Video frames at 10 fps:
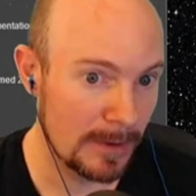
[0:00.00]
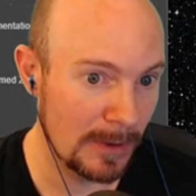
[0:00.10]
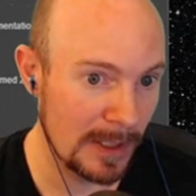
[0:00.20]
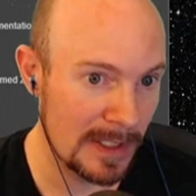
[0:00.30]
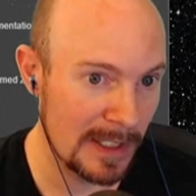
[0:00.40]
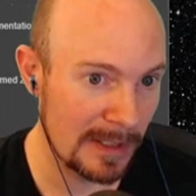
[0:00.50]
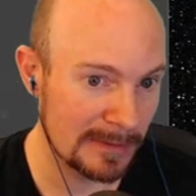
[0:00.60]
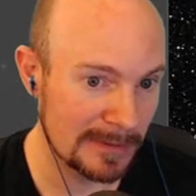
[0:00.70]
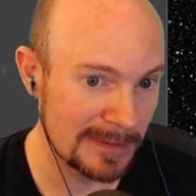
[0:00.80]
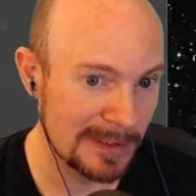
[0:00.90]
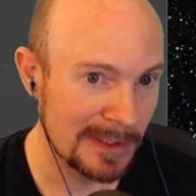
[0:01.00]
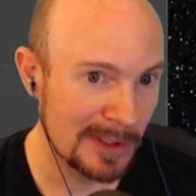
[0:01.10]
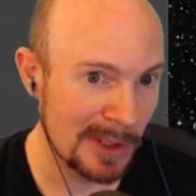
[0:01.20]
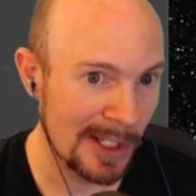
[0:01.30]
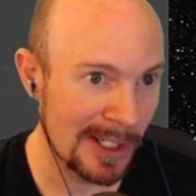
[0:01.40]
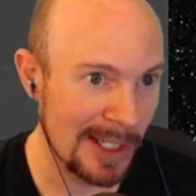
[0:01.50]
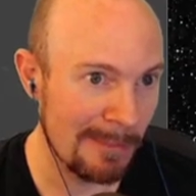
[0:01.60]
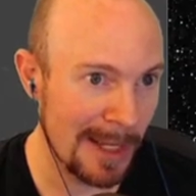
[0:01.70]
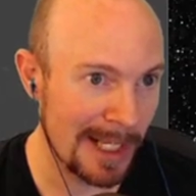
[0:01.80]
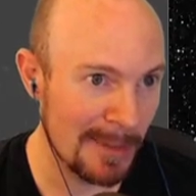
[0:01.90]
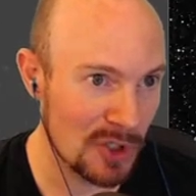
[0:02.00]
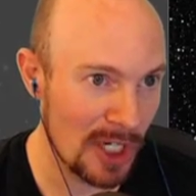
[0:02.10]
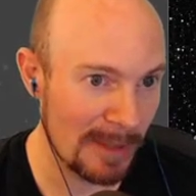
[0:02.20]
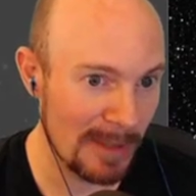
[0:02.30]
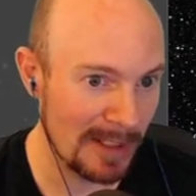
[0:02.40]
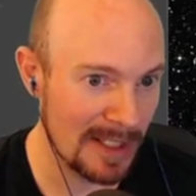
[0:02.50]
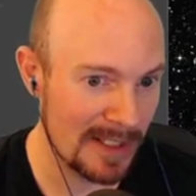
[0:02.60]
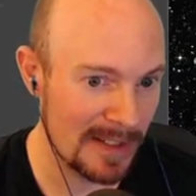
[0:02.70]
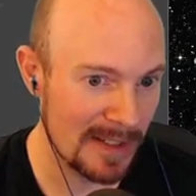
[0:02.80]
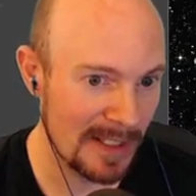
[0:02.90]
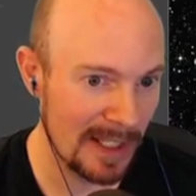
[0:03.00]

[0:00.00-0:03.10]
Hold on a sec. You're going to keep making me check my list